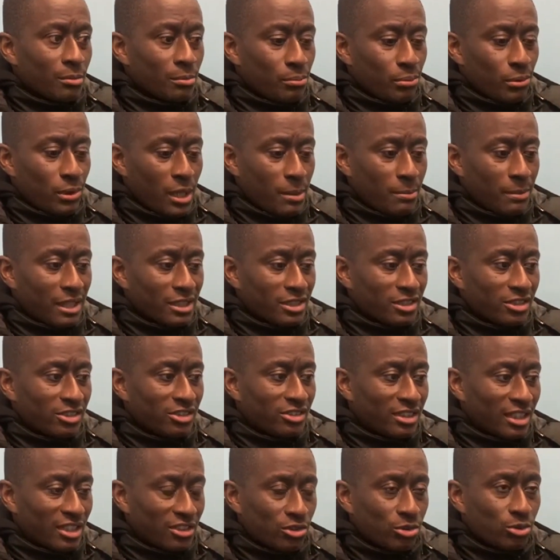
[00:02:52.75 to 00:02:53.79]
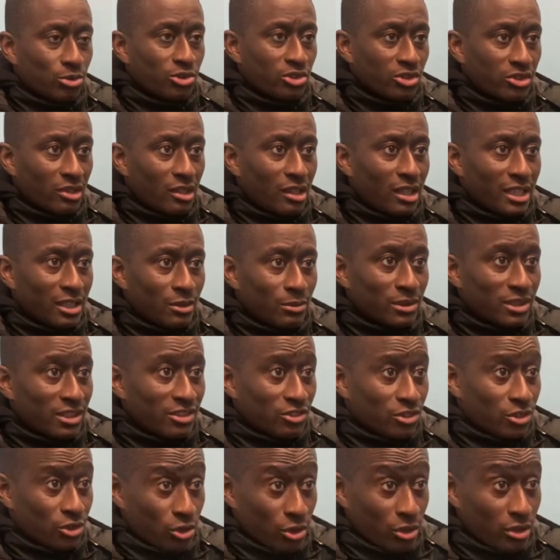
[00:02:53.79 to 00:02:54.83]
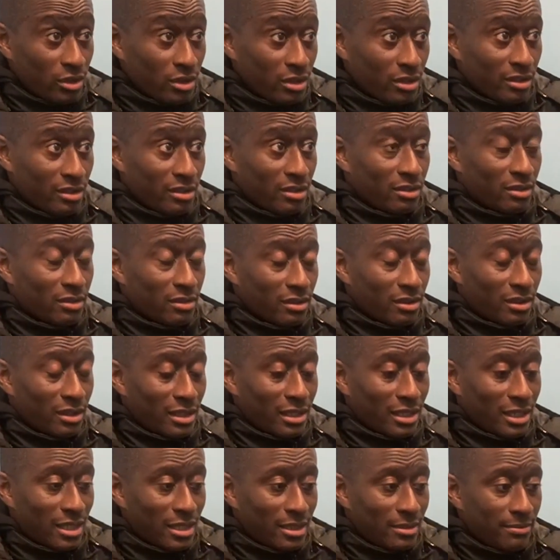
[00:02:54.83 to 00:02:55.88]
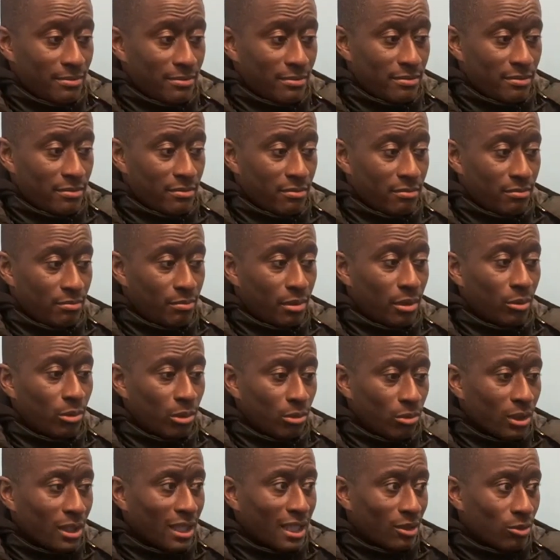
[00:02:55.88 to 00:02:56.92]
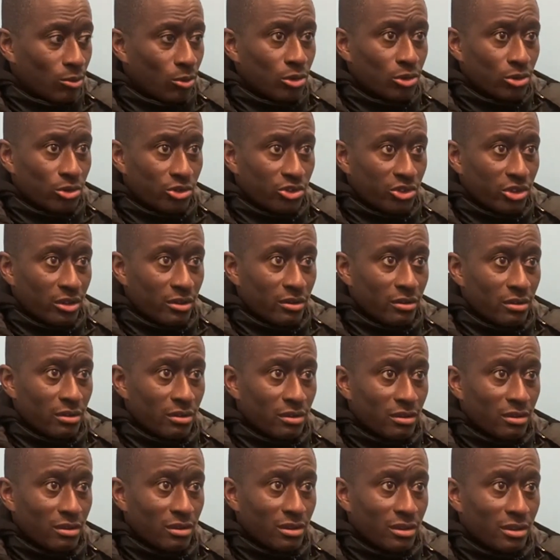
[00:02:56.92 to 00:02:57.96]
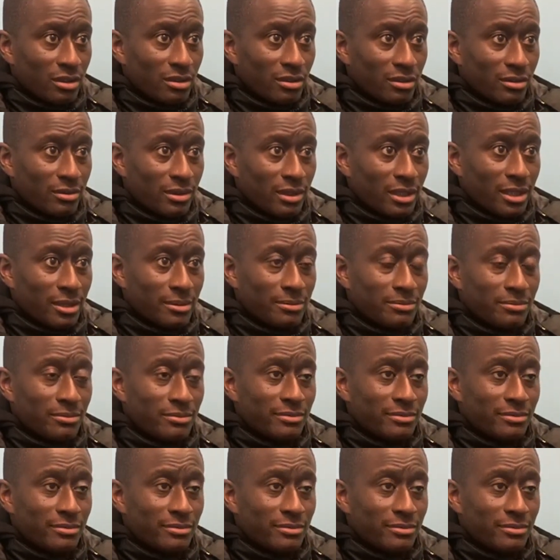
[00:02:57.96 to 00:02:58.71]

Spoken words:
pretty much a settled side, which is good, but we will add 1 or 2. Yeah.